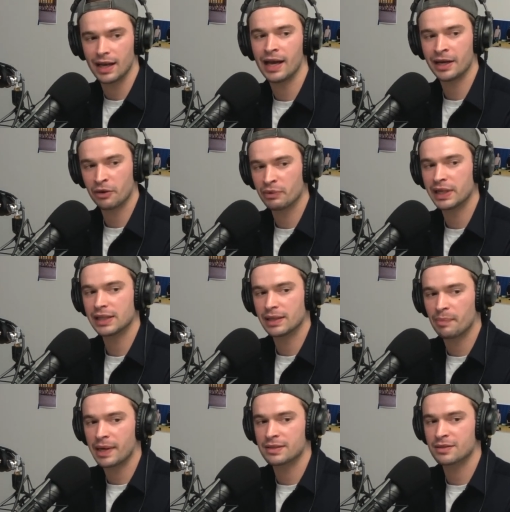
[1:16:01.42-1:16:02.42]
And it really
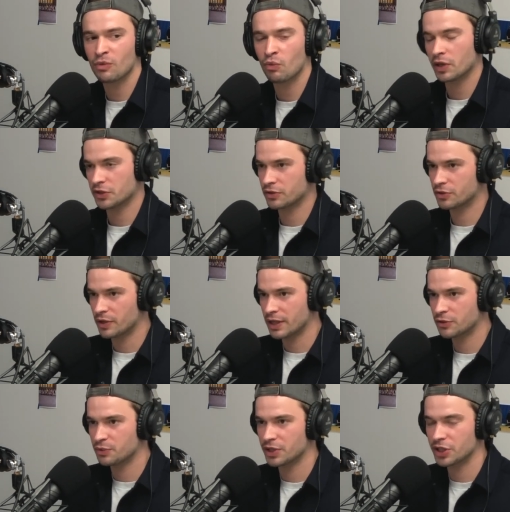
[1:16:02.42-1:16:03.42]
depends on what you're trying
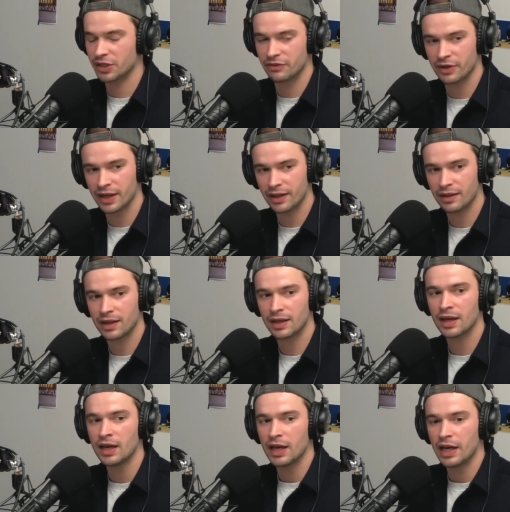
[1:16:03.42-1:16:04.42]
to achieve, right? I
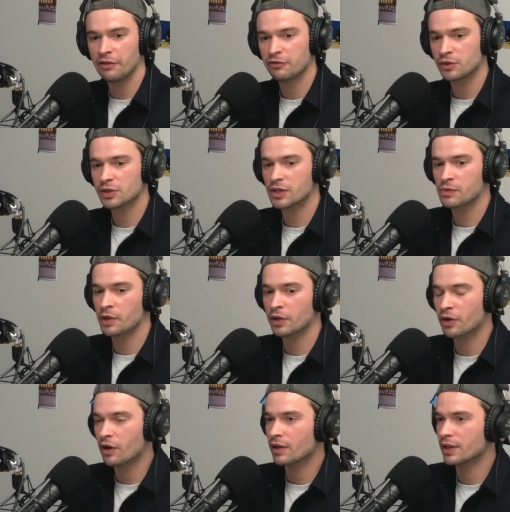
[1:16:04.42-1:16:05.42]
think if you just want to
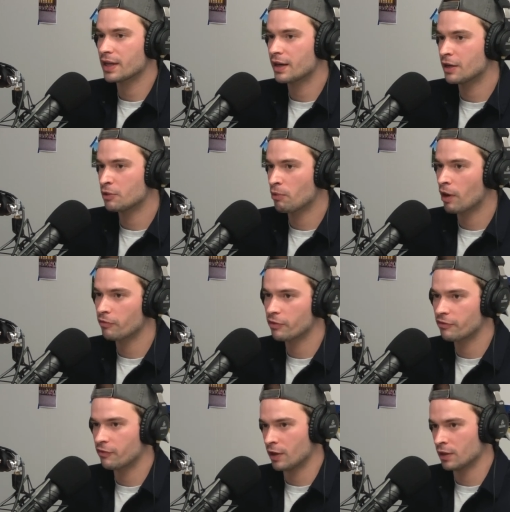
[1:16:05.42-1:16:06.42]
go out there and run for
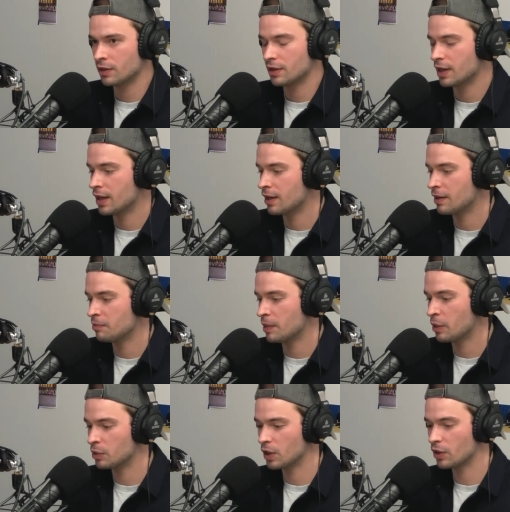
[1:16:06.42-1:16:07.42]
fun, I
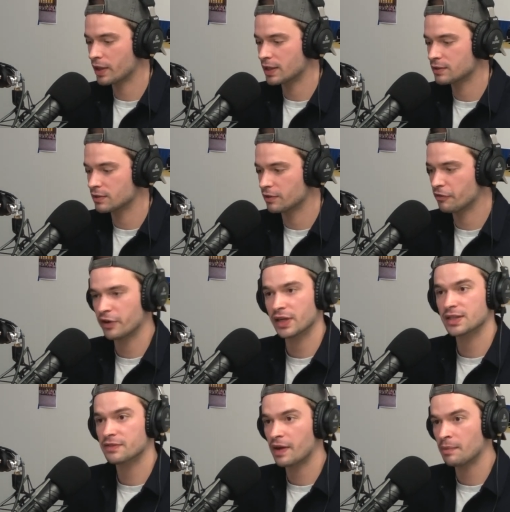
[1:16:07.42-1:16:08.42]
would look into the
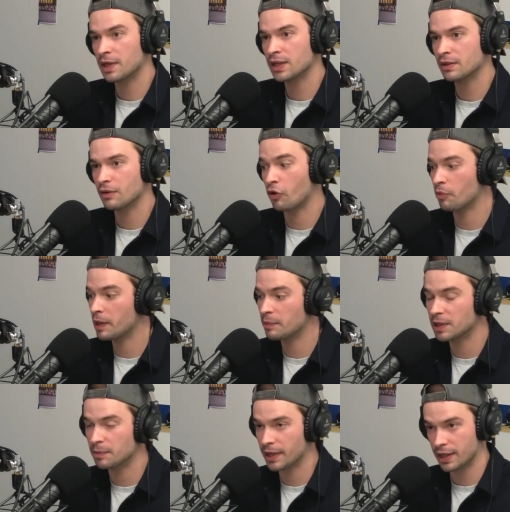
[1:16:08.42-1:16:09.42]
Fearless family or
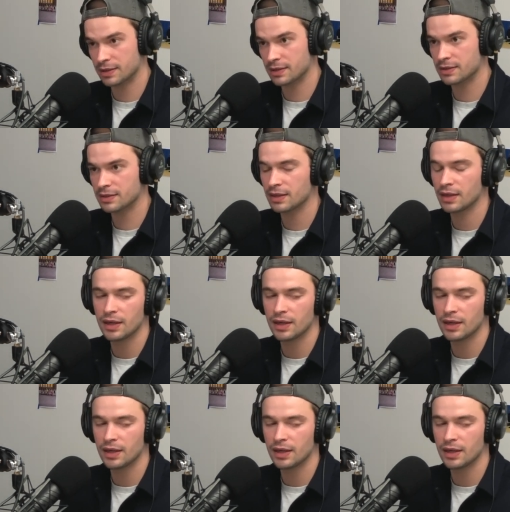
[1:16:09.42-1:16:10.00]
maybe the Pegasus.